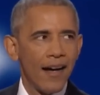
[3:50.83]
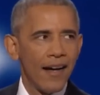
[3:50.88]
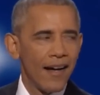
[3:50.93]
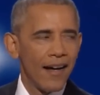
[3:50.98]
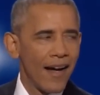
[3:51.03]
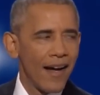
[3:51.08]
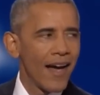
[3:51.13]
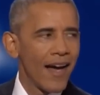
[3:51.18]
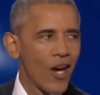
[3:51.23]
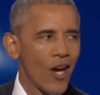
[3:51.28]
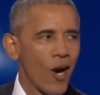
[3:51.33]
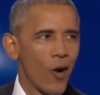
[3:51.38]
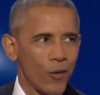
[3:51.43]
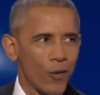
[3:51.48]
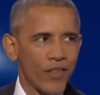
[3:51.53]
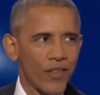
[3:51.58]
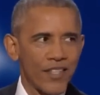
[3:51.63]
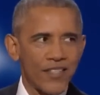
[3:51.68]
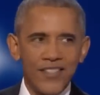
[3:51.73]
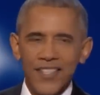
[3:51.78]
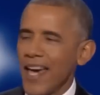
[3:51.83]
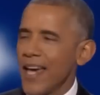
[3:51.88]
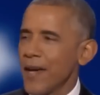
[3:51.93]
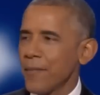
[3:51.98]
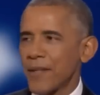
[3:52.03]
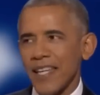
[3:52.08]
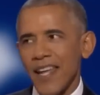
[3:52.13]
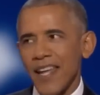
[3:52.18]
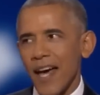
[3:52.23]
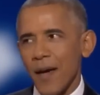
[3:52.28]
I know, the
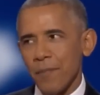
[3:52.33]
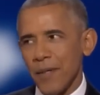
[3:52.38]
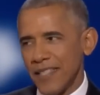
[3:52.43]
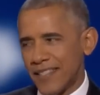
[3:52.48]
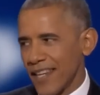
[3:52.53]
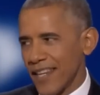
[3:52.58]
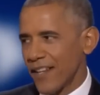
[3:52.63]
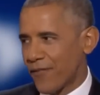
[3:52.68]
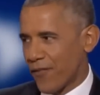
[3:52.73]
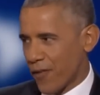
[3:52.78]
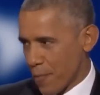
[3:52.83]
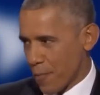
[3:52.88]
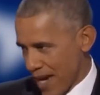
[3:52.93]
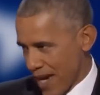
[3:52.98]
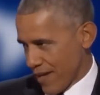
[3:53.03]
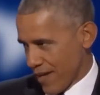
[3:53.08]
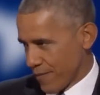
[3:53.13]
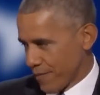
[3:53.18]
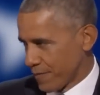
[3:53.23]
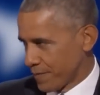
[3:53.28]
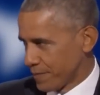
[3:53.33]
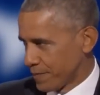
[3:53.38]
same cannot be said for me.